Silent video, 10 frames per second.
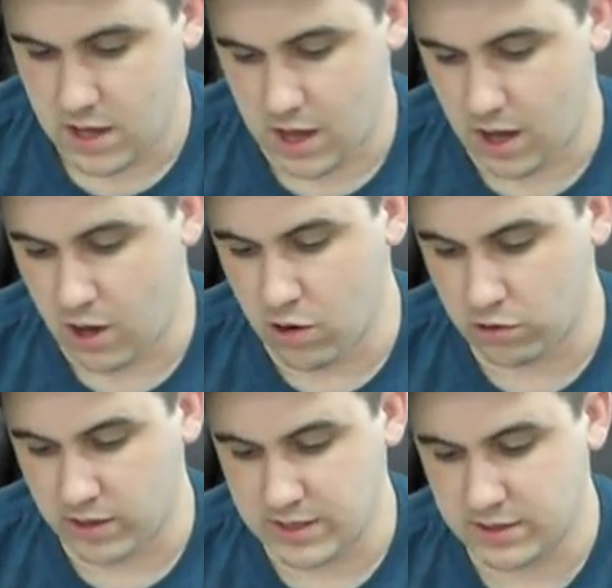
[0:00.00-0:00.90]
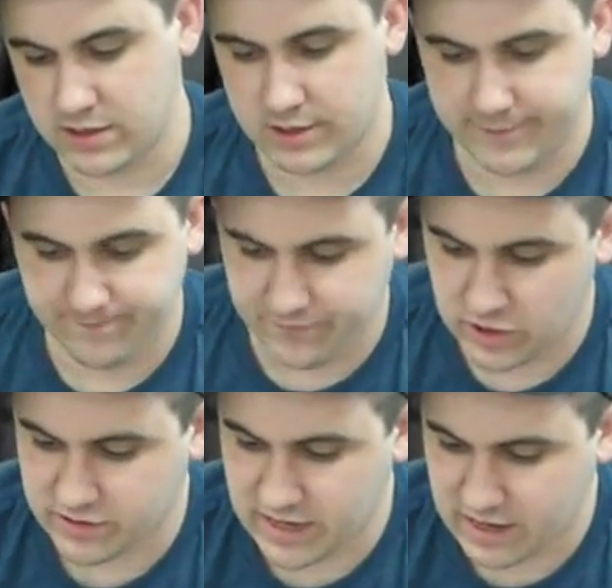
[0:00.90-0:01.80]
Uh, Ogryn's
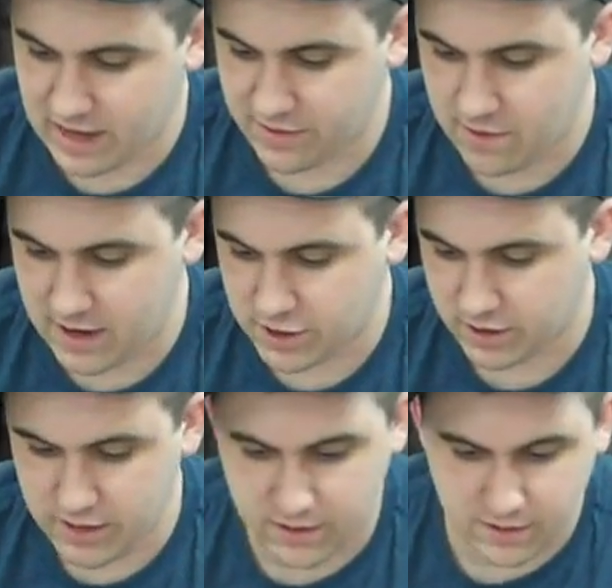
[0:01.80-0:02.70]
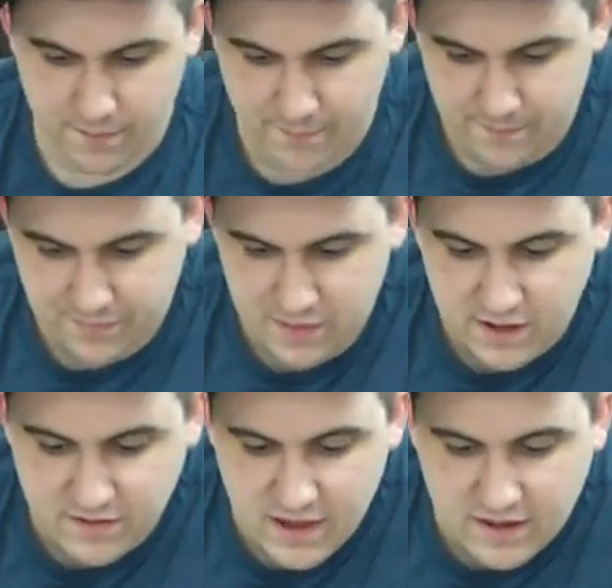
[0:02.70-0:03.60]
looks like uh, they're actually
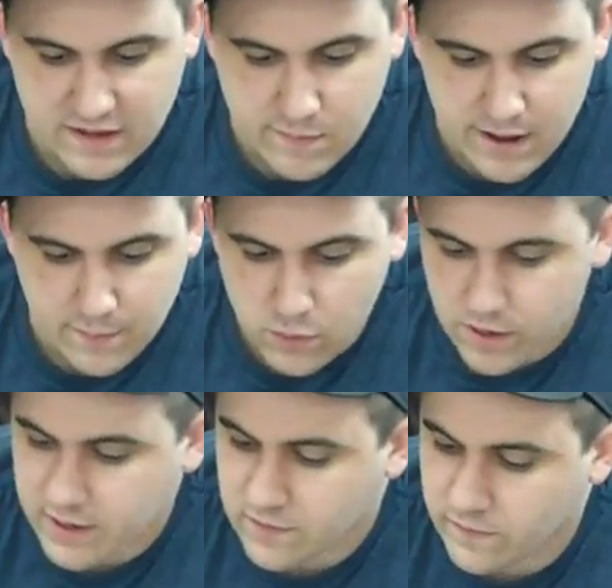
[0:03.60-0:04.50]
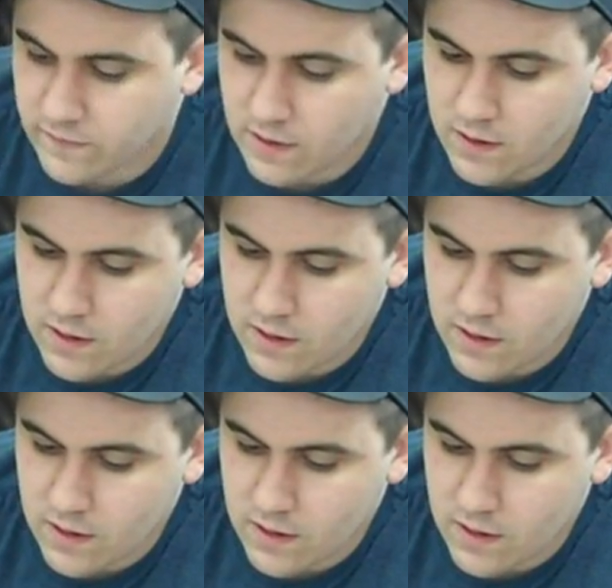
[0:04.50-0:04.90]
the exact same amount of points.